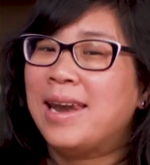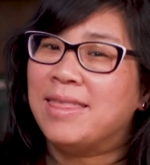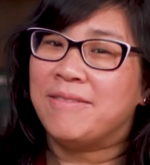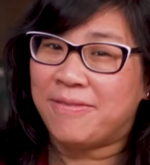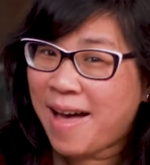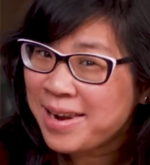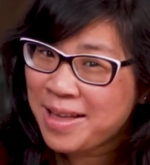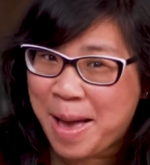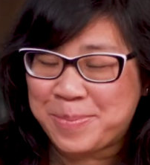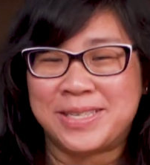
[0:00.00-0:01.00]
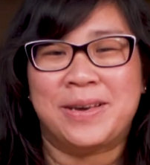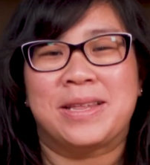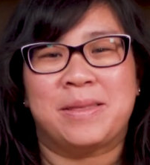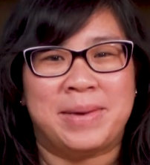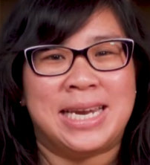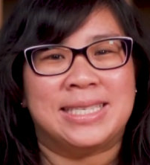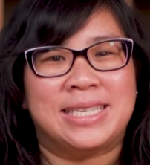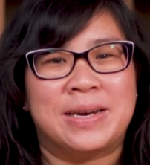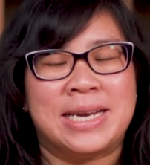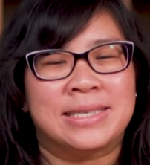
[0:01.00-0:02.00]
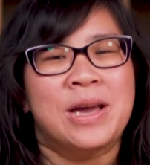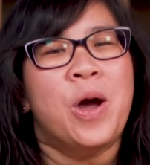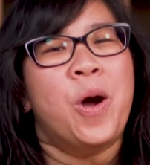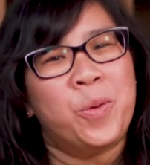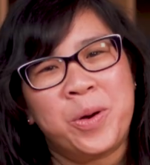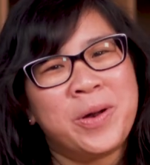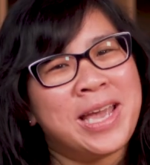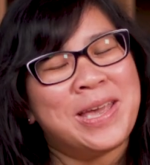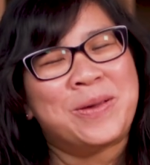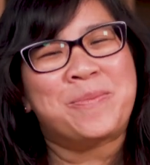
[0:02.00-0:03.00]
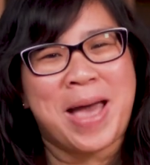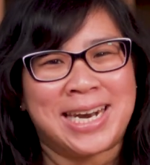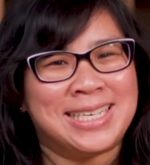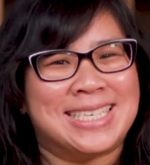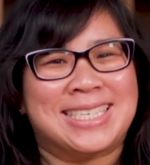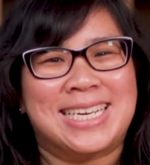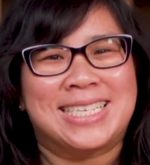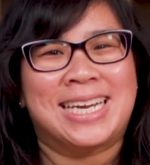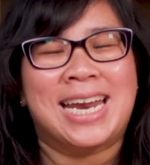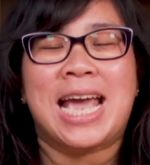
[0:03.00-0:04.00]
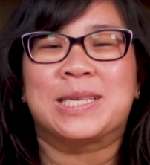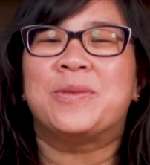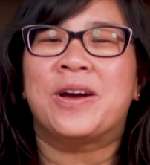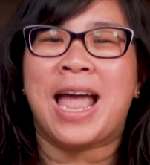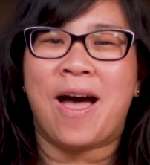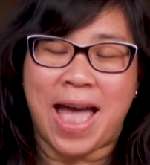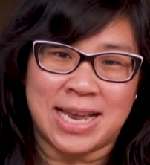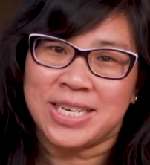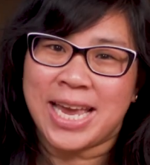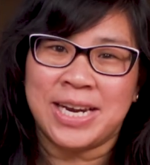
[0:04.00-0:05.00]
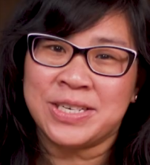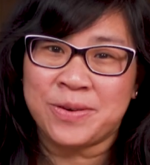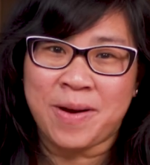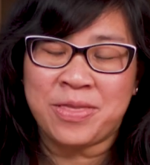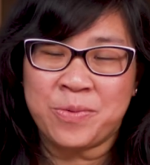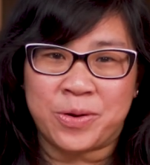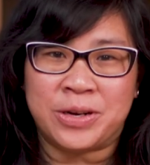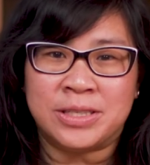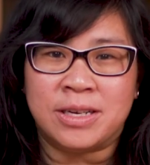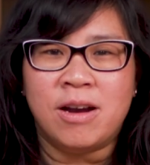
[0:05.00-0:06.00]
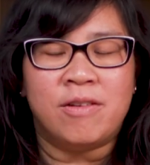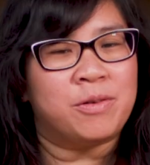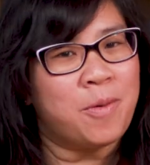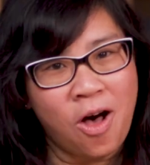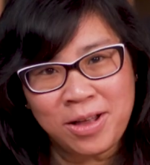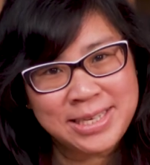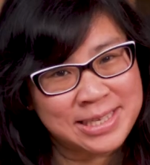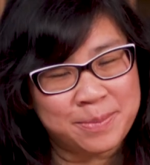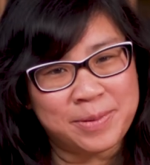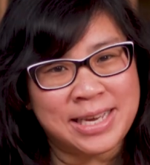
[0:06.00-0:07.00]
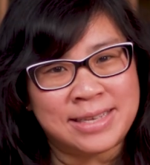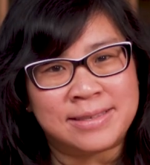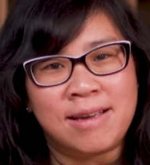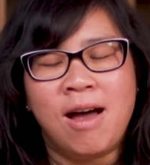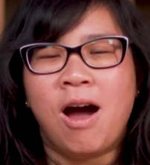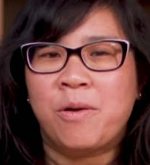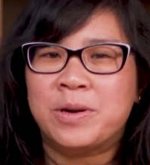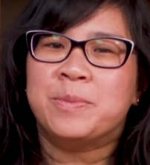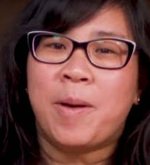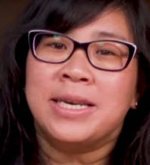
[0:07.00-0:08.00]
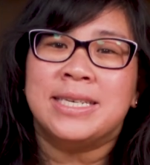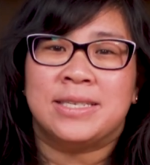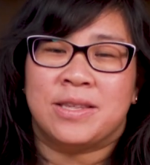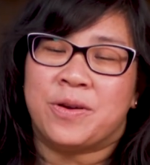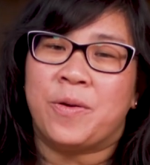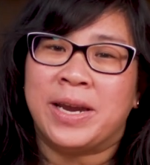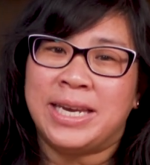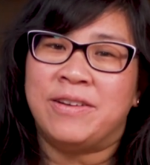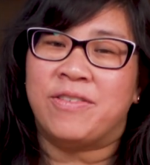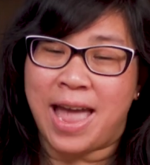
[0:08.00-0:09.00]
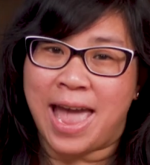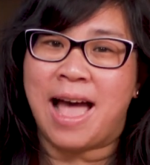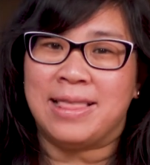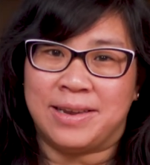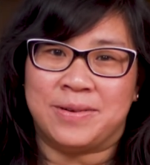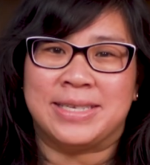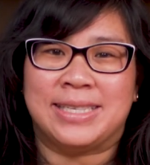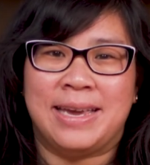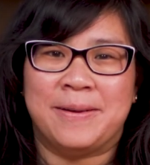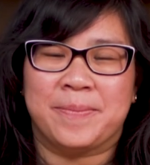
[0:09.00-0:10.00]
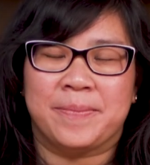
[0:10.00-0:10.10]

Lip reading: And in the final episode of the mini-series, we're bringing you a panel discussion exploring how educators around the world from all disciplines are responding to the growing need for AI literacy.